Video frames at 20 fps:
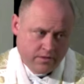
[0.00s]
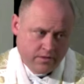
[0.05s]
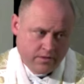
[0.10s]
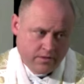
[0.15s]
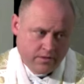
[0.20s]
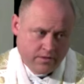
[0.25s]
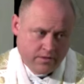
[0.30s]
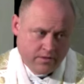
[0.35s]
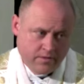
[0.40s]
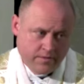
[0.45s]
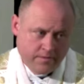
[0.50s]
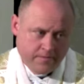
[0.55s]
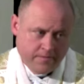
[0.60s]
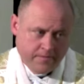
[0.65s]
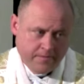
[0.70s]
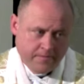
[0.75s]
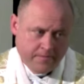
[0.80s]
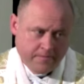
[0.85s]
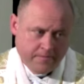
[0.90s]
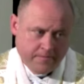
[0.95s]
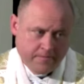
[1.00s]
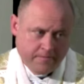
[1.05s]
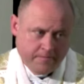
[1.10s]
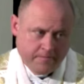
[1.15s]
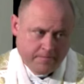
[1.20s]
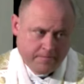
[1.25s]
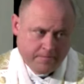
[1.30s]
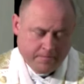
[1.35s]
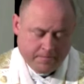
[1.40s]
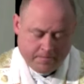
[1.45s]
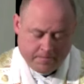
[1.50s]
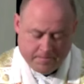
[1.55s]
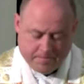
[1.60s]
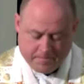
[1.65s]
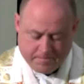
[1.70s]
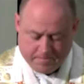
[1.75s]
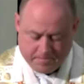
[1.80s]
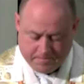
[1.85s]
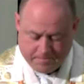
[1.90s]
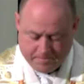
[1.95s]

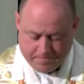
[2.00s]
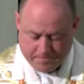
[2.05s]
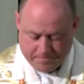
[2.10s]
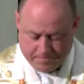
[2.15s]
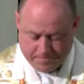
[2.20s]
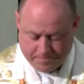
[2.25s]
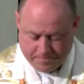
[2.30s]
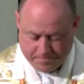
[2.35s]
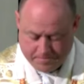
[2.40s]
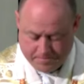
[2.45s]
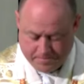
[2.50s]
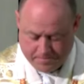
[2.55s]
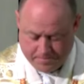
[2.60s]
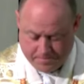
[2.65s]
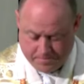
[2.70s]
[no speech]